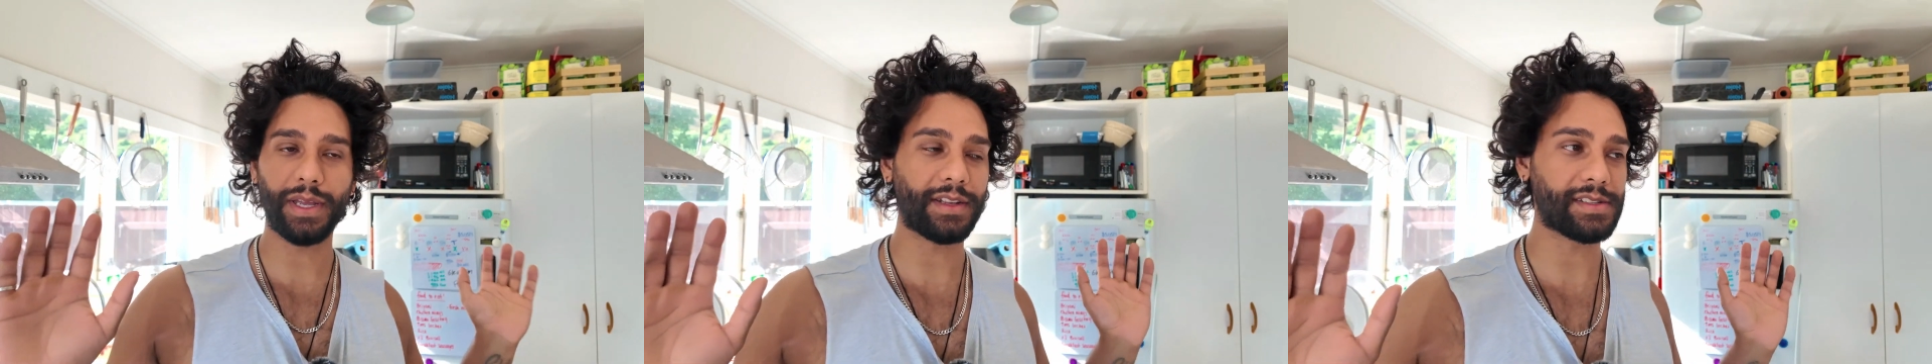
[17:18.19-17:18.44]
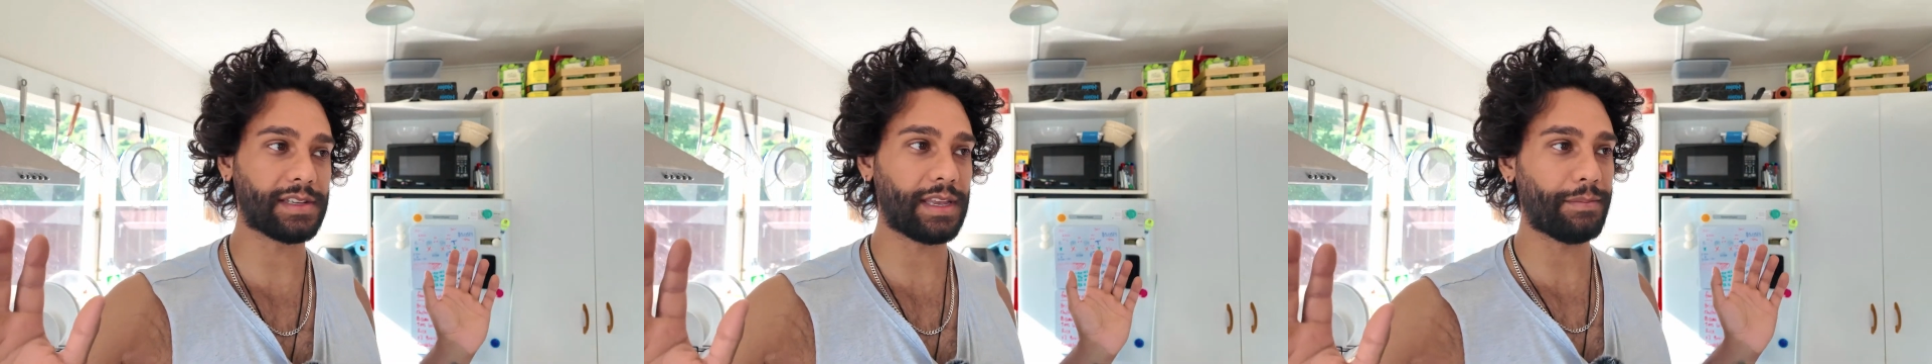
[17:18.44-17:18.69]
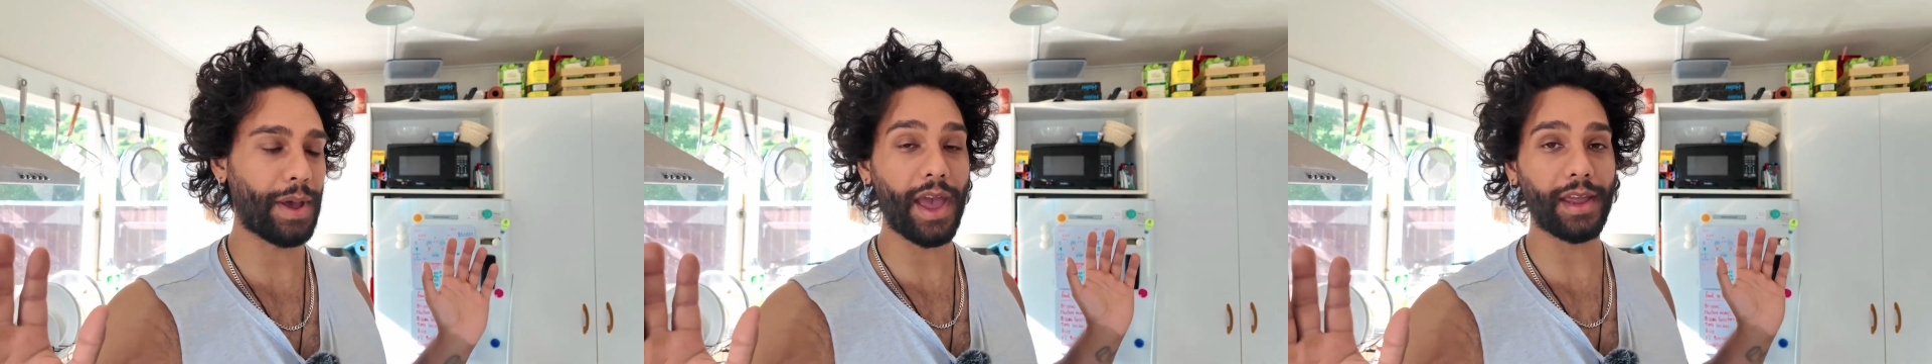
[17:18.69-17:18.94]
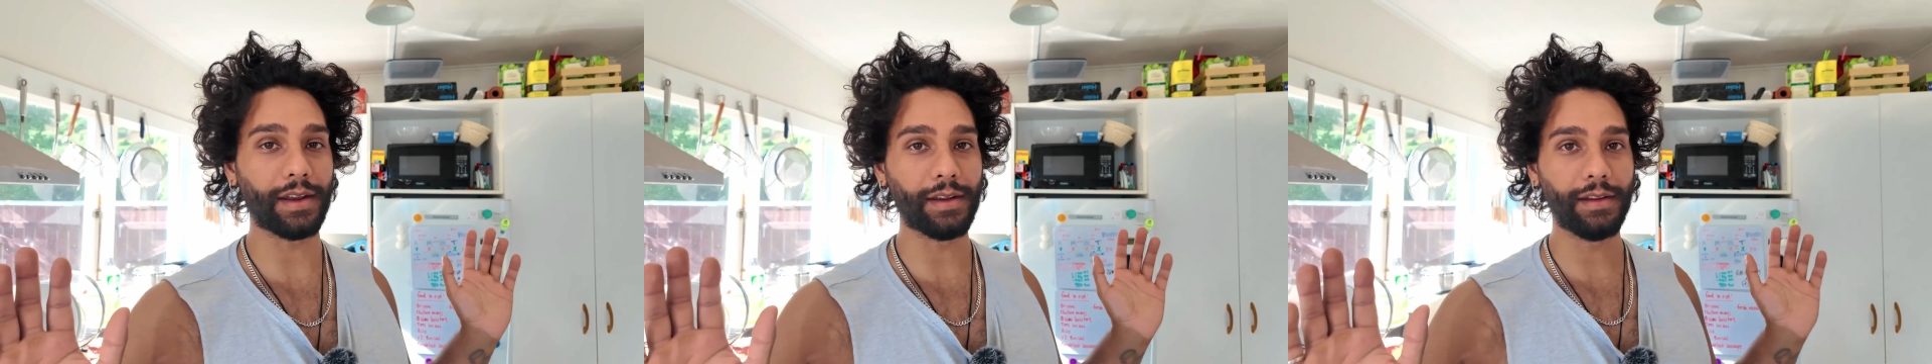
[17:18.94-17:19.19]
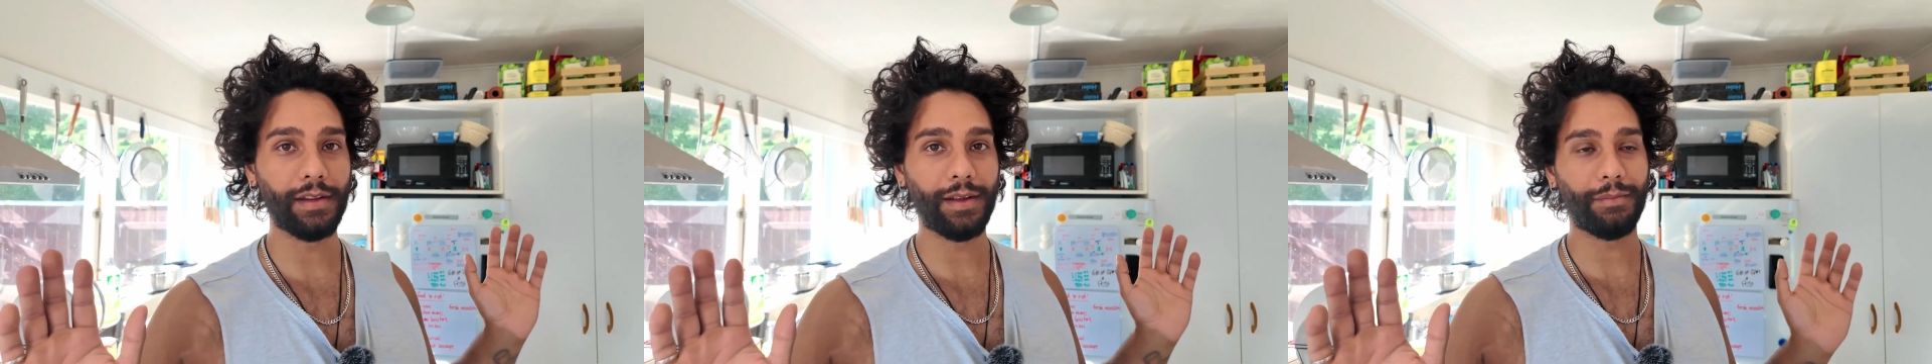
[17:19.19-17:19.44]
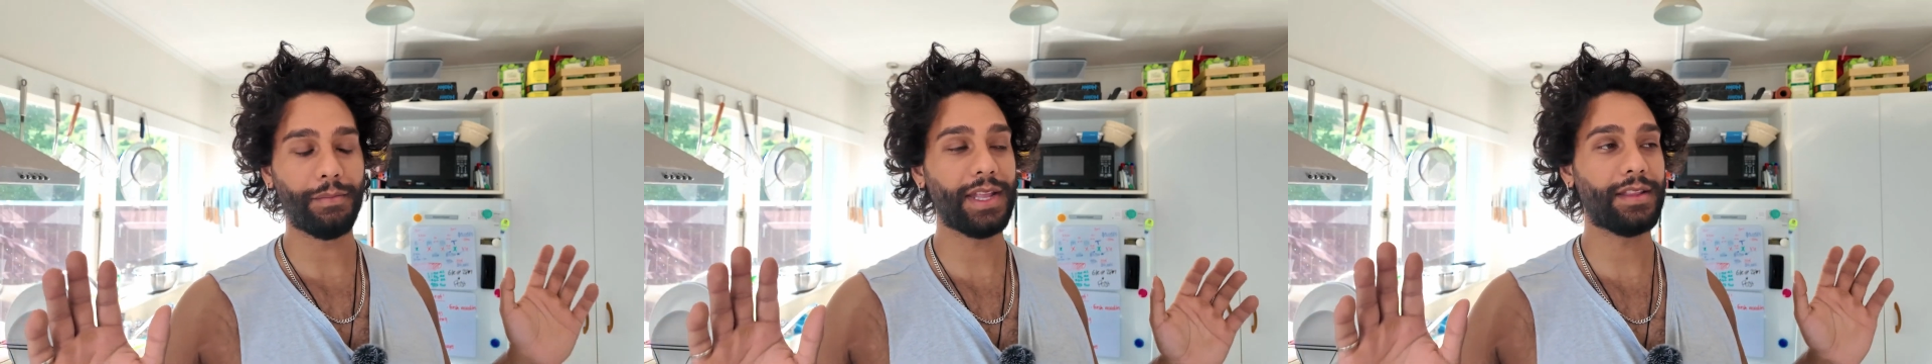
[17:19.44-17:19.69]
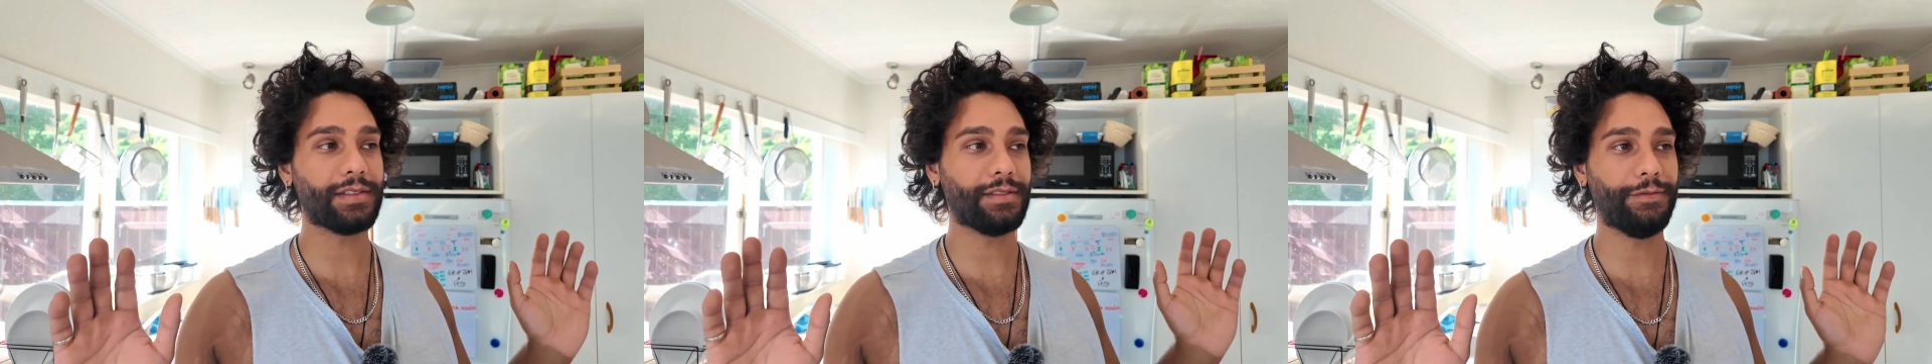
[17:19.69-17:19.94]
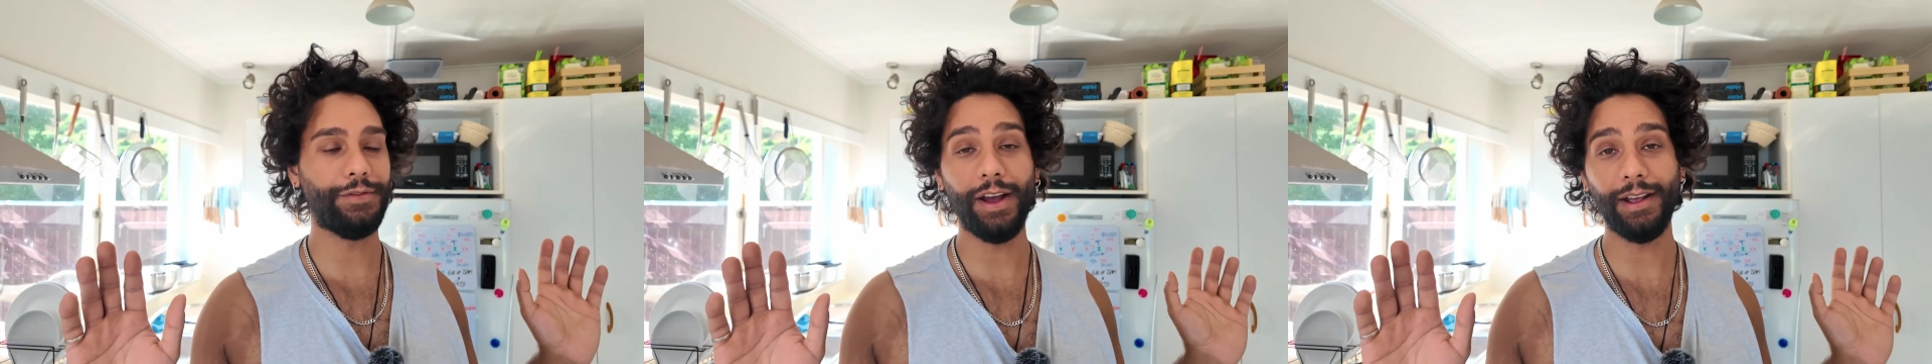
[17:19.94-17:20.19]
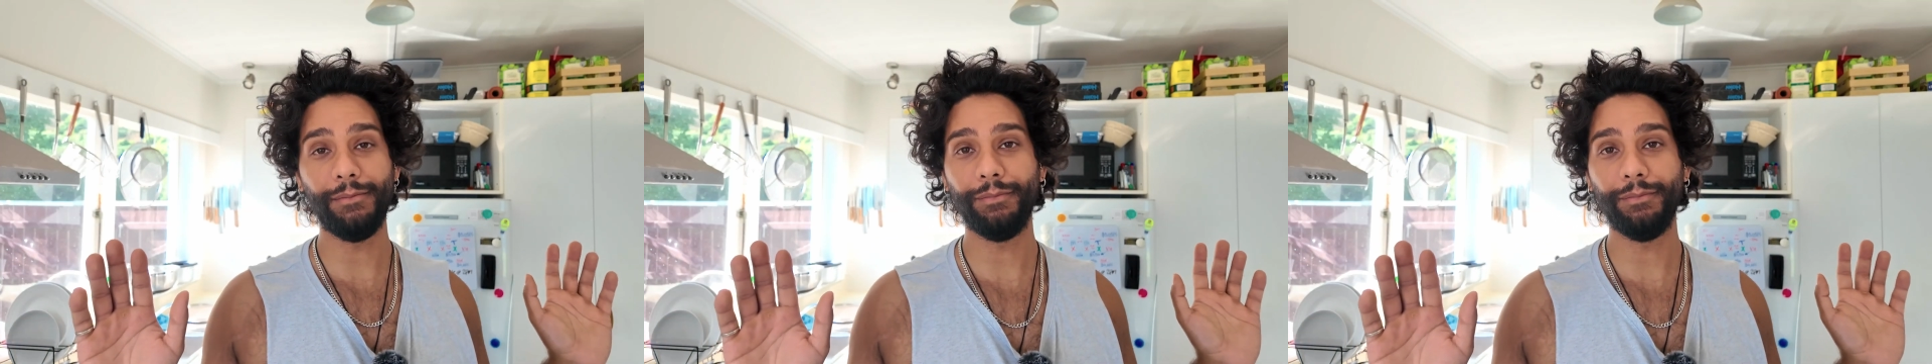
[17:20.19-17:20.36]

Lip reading: Matt doesn't get paid. Matt doesn't,